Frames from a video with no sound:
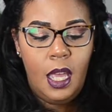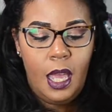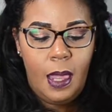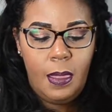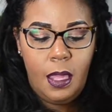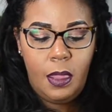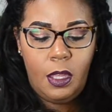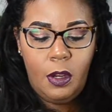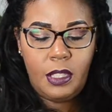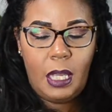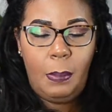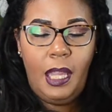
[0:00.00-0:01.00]
And then
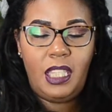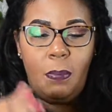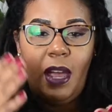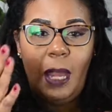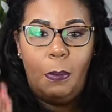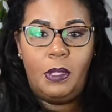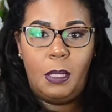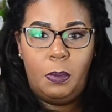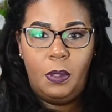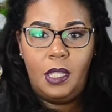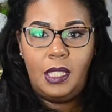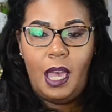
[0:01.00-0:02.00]
there's a piece of paper that
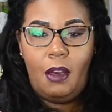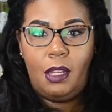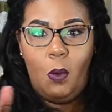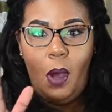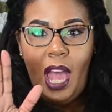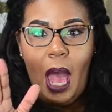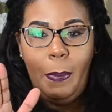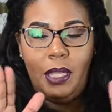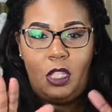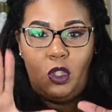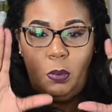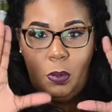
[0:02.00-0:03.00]
prints out. And what happens
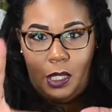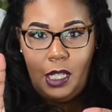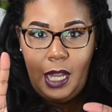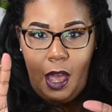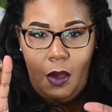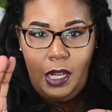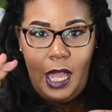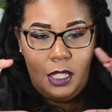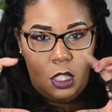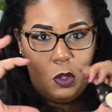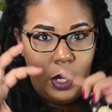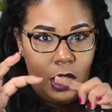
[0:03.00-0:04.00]
is you print it out and it has
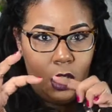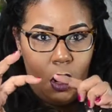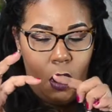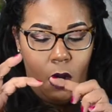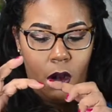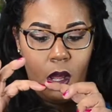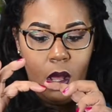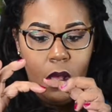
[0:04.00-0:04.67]
a credit card